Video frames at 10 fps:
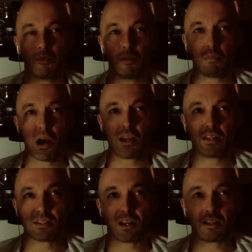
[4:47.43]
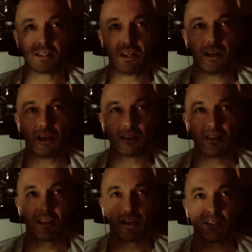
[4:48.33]
The mind is not seen as
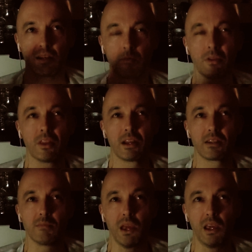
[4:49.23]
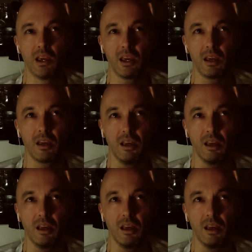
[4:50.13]
like something that's making